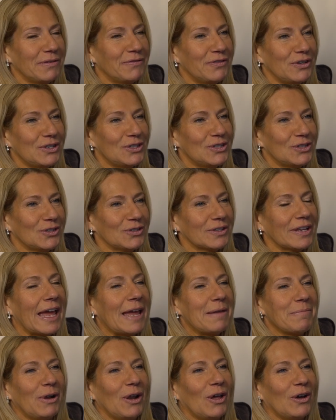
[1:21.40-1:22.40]
first son
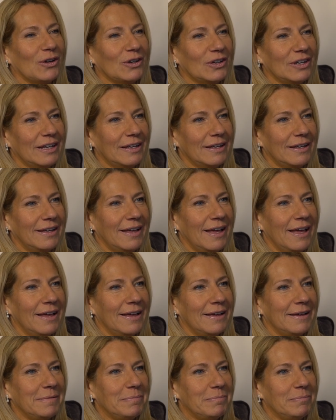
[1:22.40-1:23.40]
came along
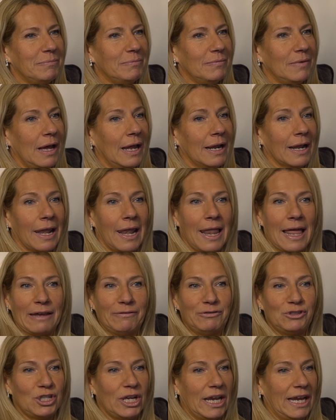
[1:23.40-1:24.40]
and
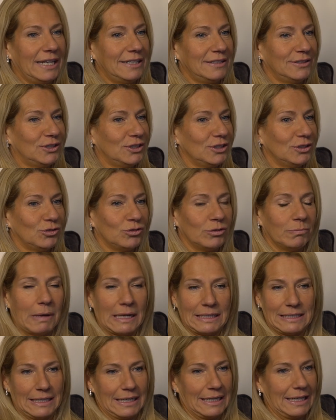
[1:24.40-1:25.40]
life changed
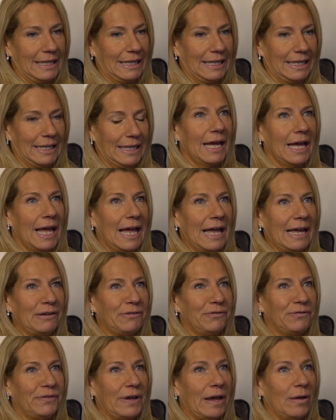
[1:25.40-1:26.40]
dramatically. I
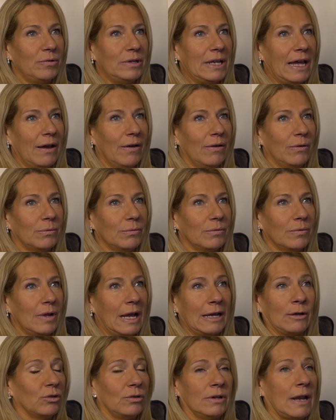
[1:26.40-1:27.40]
found out
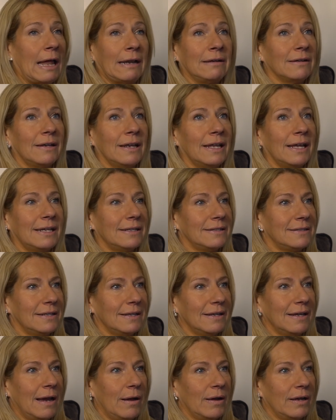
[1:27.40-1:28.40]
I couldn't handle it.
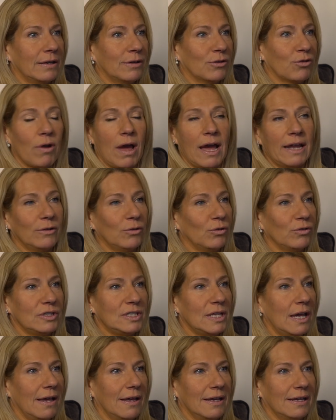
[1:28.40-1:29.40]
I cried all the
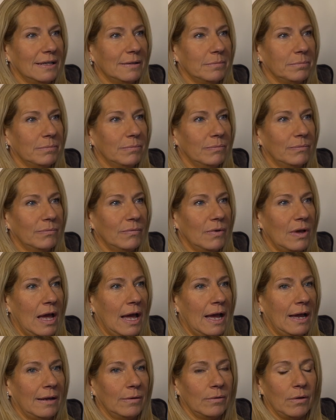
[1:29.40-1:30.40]
time.
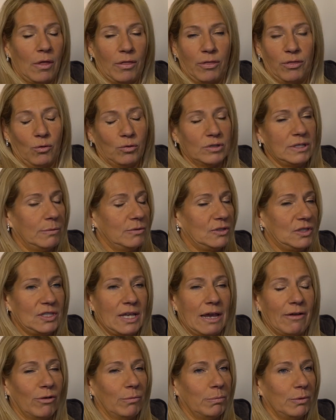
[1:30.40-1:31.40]
I thought I was a
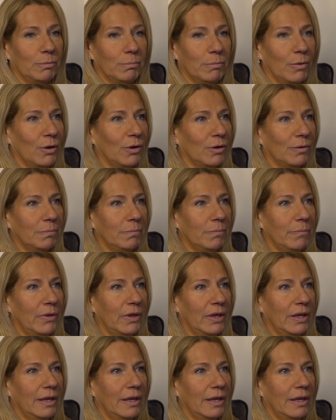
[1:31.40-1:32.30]
terrible mum.